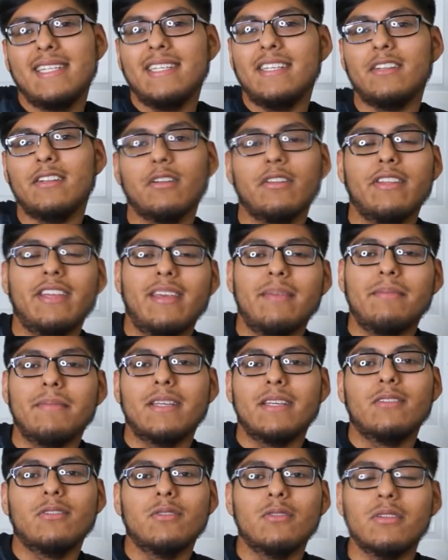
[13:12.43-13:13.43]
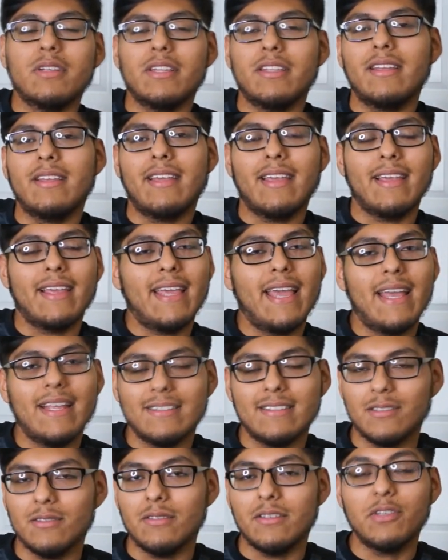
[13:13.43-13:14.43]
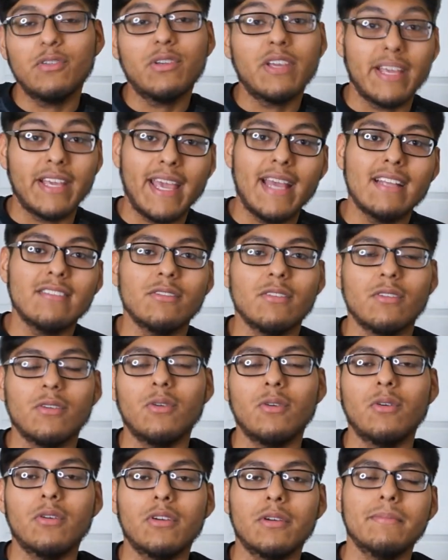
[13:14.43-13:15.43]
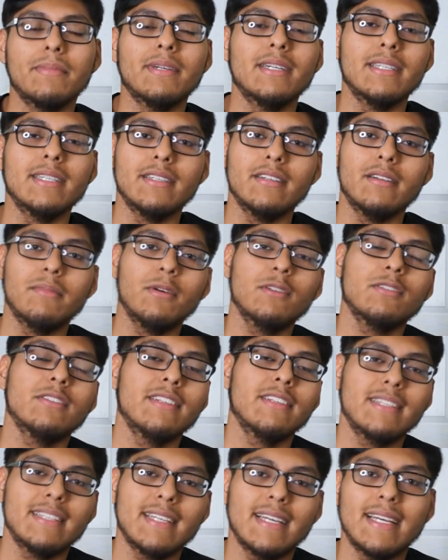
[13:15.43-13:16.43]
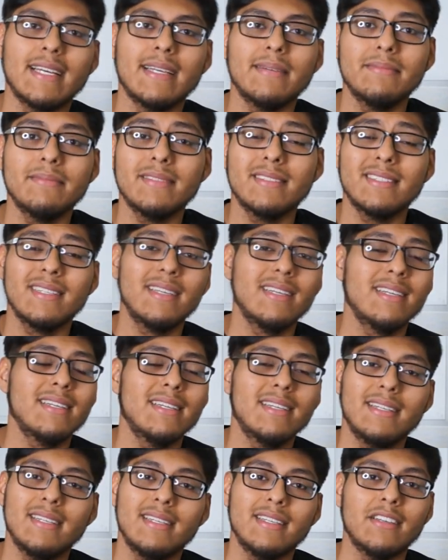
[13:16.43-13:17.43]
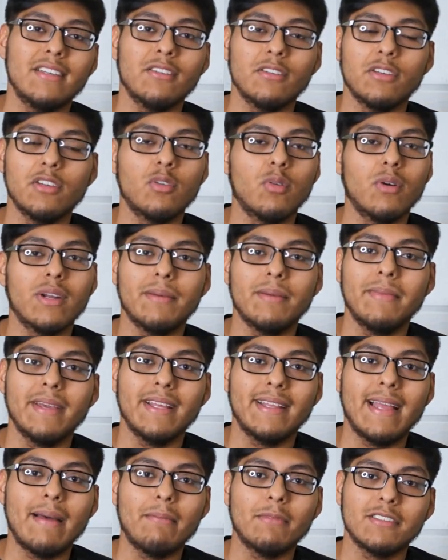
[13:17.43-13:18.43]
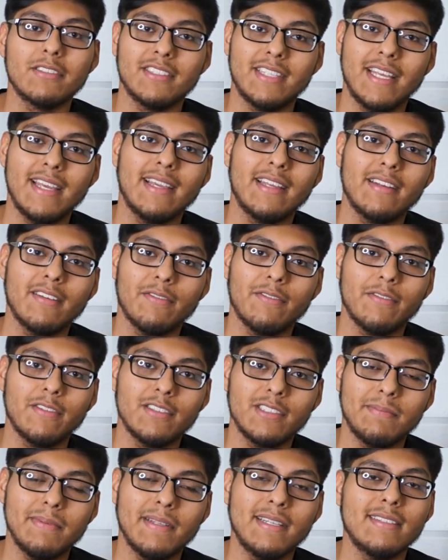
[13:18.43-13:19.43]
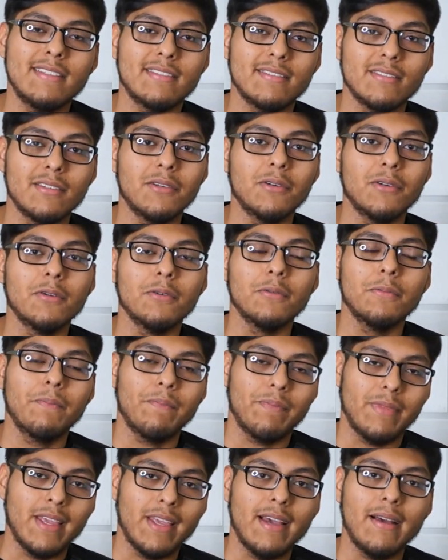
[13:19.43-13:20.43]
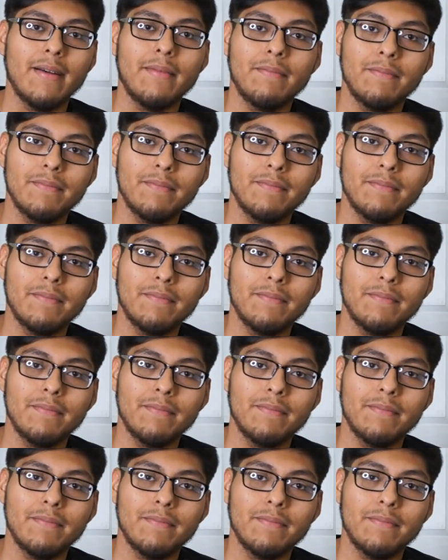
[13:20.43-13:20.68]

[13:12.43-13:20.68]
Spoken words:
You know, they can be cool and they can cancel. You can cancel the order, but you know, most of the times, you know, you don't want to make that mistake in the first place. So yeah,